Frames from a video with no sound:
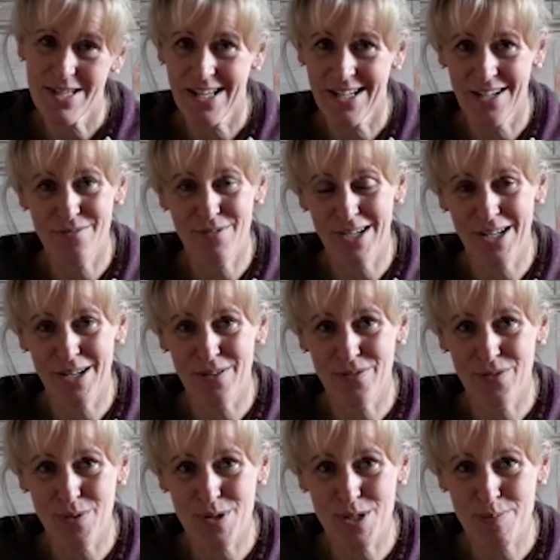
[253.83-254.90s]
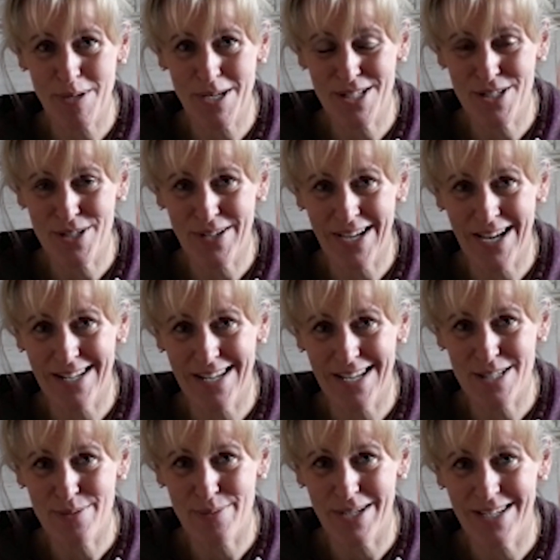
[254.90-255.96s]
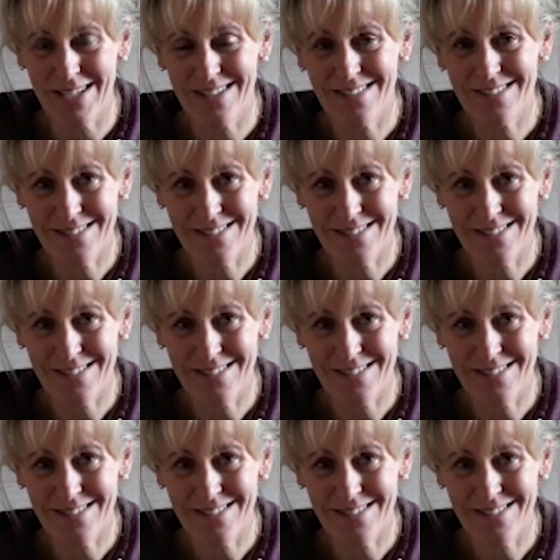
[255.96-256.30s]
And I really look forward to speaking to you again next week.